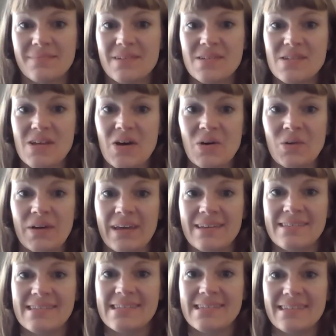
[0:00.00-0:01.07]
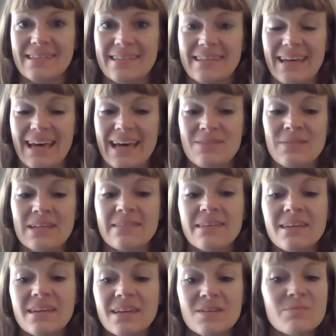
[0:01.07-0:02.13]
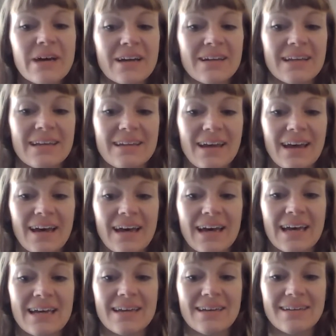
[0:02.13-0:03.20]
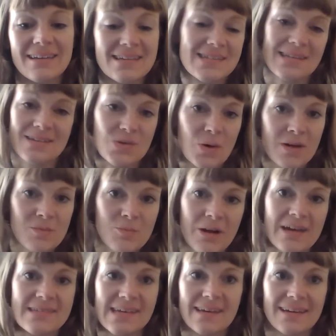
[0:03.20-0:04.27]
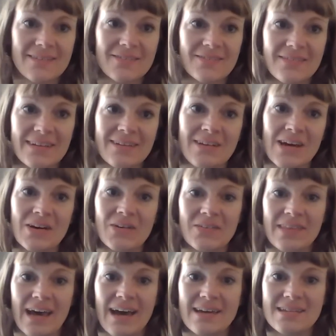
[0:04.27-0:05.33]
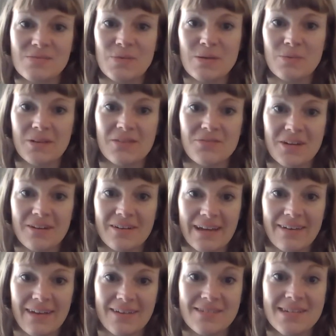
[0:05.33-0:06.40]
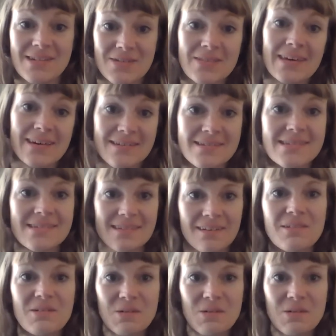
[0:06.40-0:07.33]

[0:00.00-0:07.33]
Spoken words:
So I mean, thinking about it is quite impressive, that people have figured out how to do this.